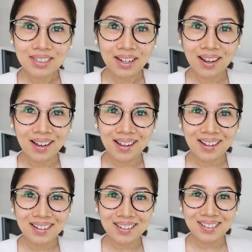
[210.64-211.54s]

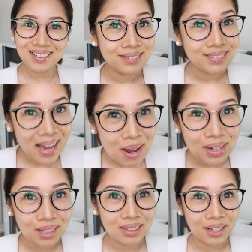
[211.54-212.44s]
Ta-da! Now
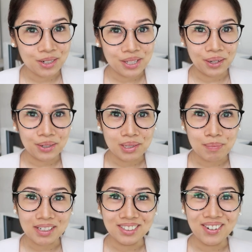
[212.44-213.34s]
I look like your
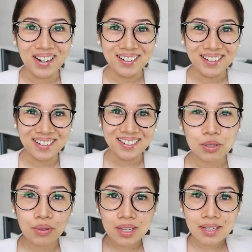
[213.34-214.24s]
stereotypical lawyer.
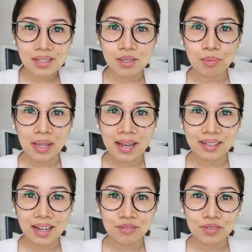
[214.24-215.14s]
So this is the
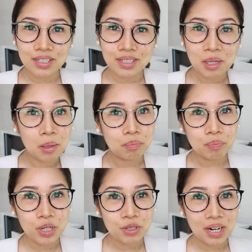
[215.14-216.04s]
blank canvas
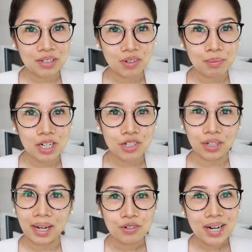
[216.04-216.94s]

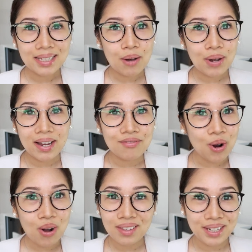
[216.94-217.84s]
pre-transformation. Right now, I have
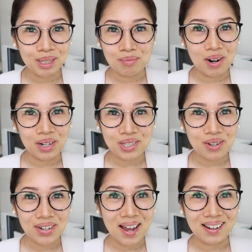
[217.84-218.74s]
all the earmarks
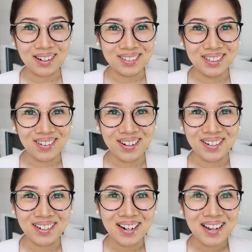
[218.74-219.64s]
of a haggard
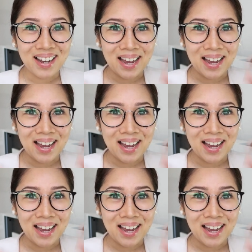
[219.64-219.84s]
lawyer.